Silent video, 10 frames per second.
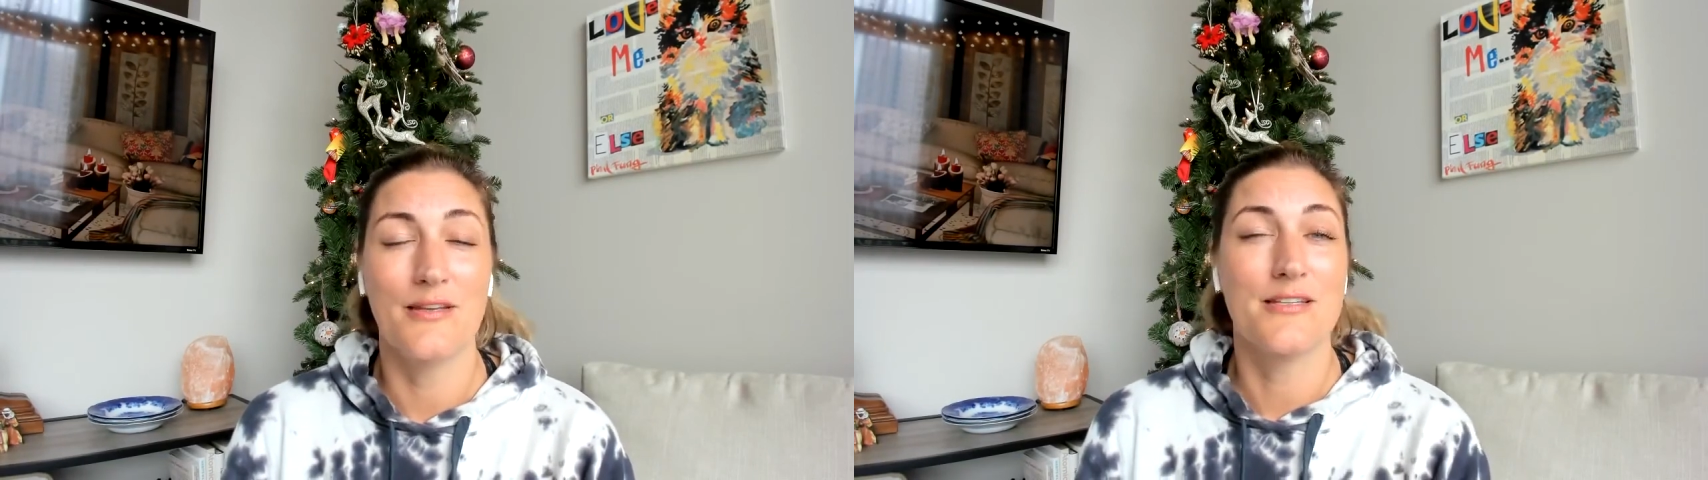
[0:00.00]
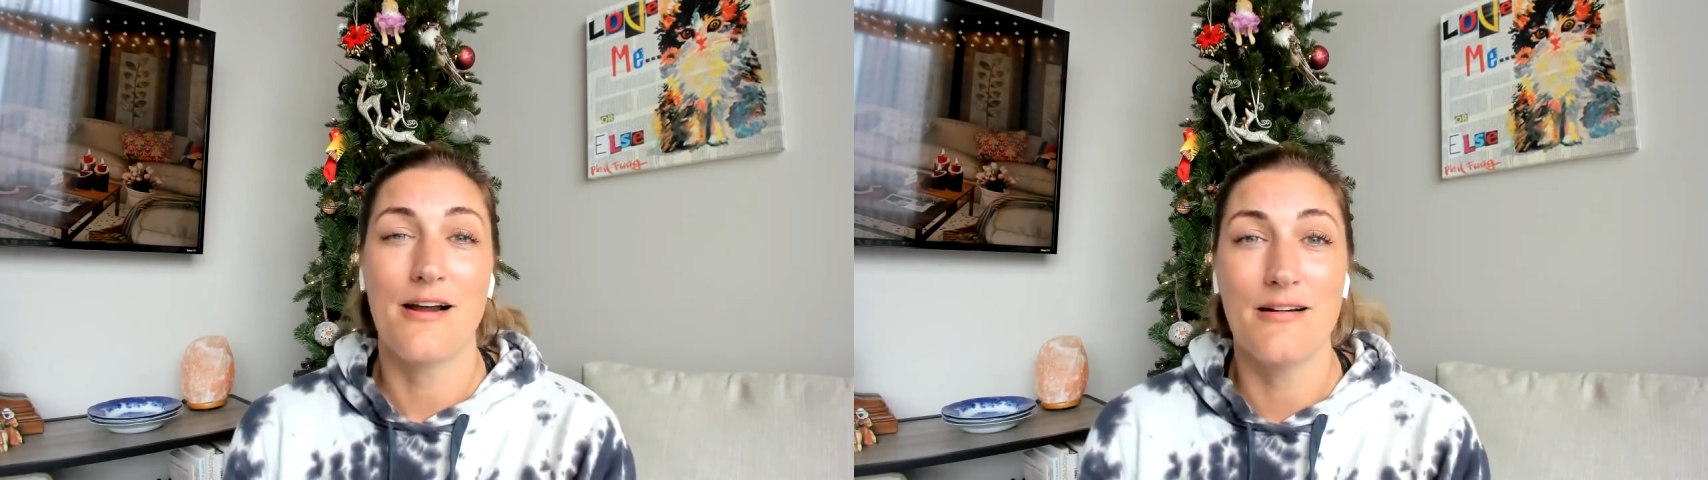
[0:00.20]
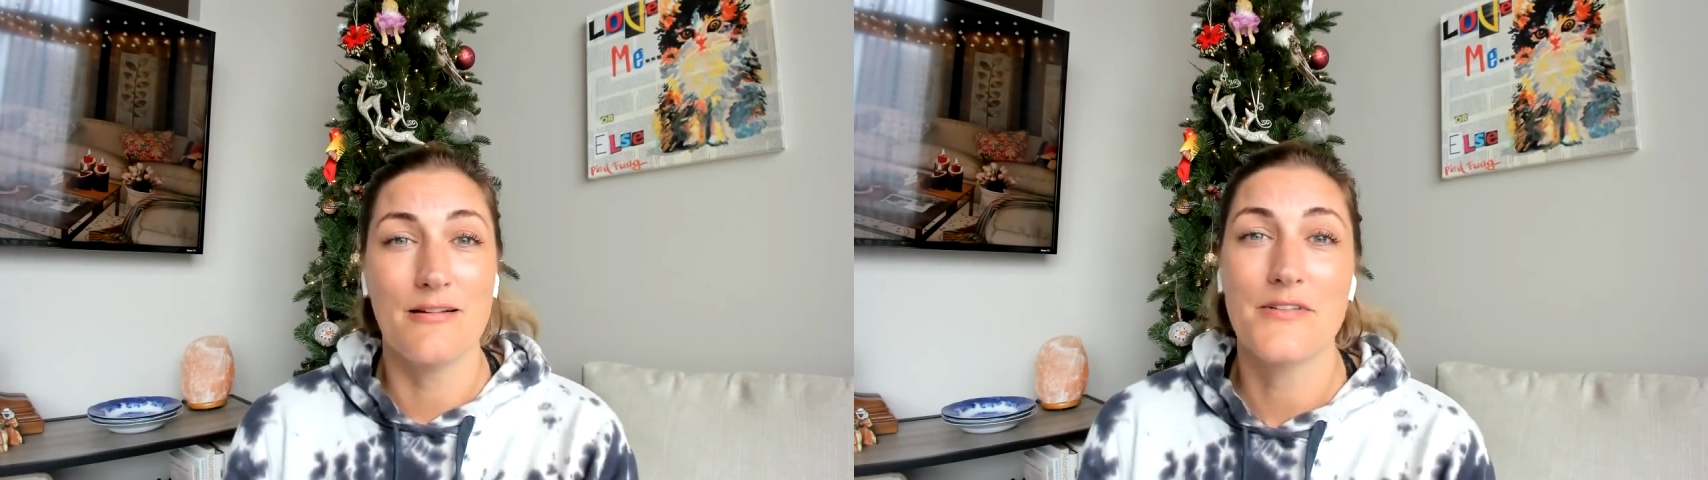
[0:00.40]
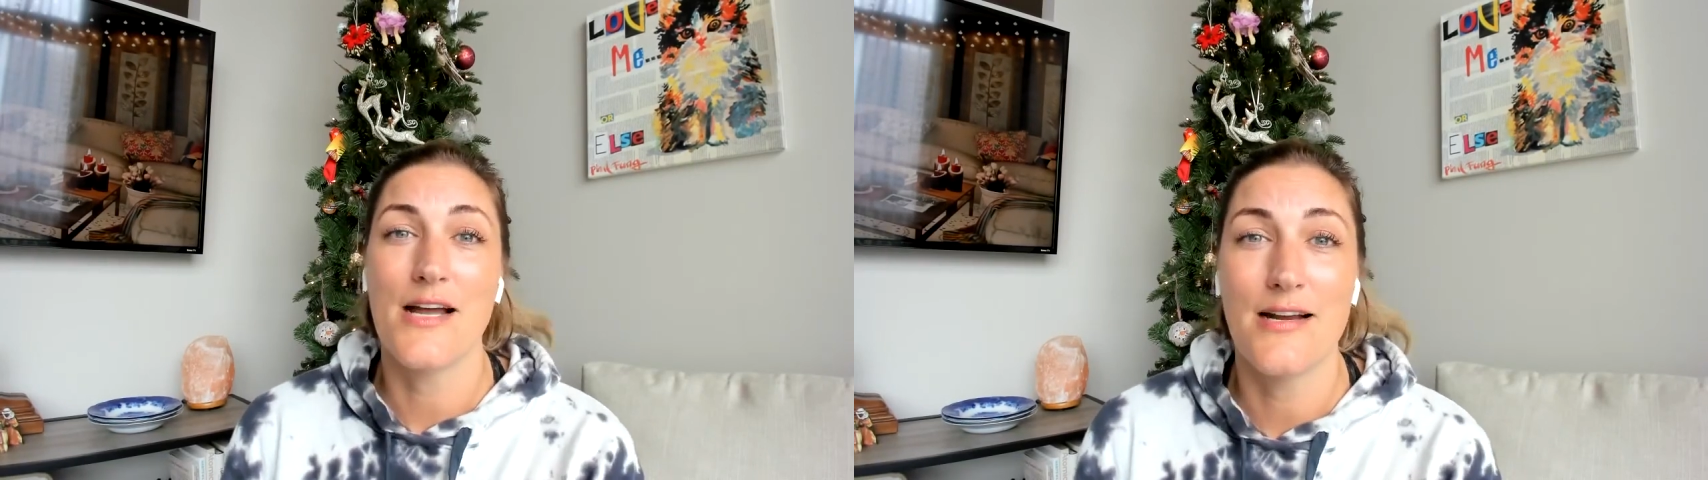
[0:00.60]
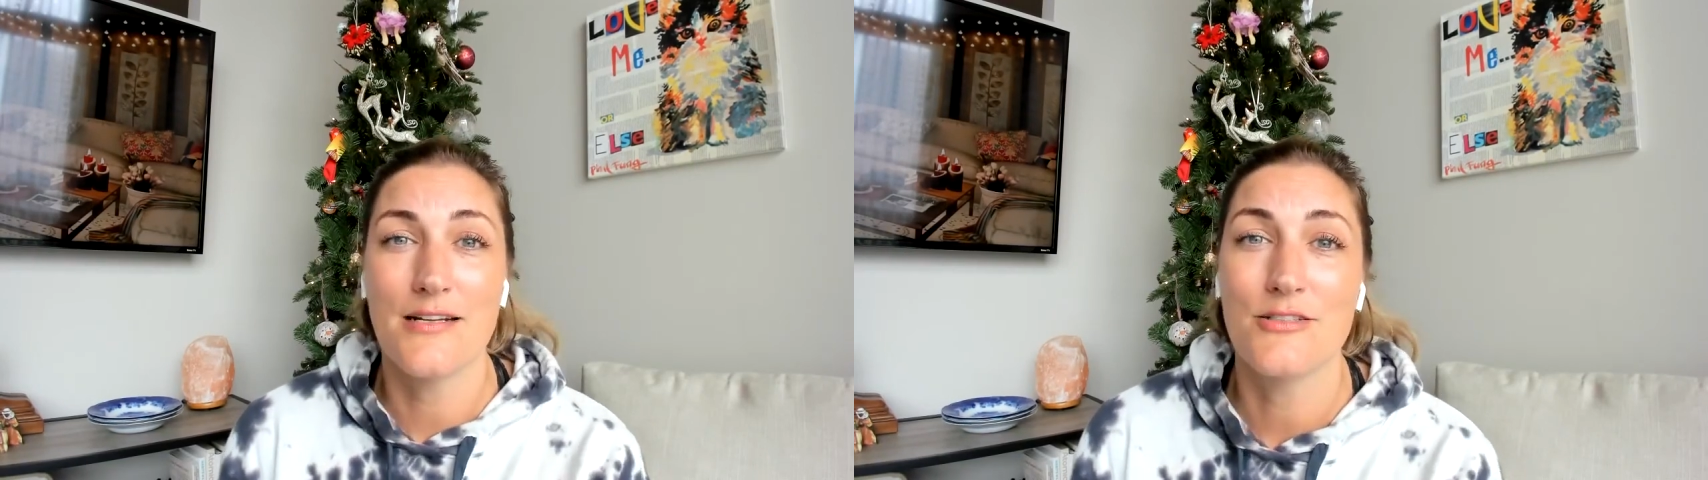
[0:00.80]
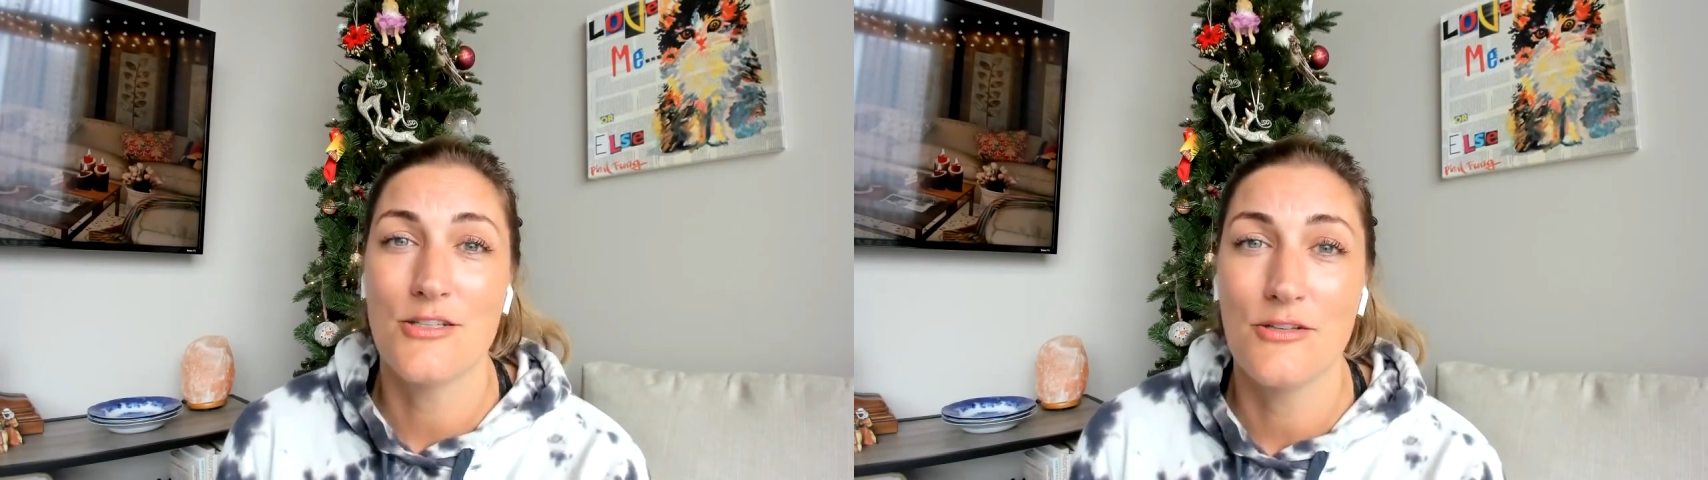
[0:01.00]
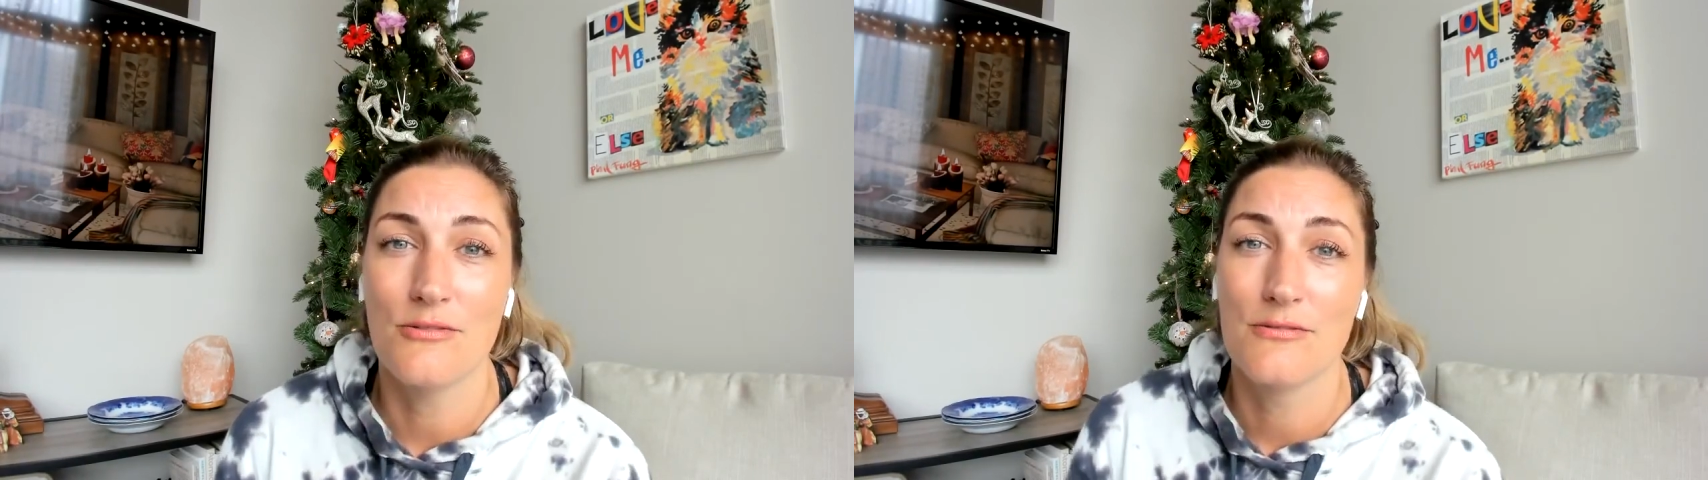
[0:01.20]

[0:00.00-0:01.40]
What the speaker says: tired of dieting too.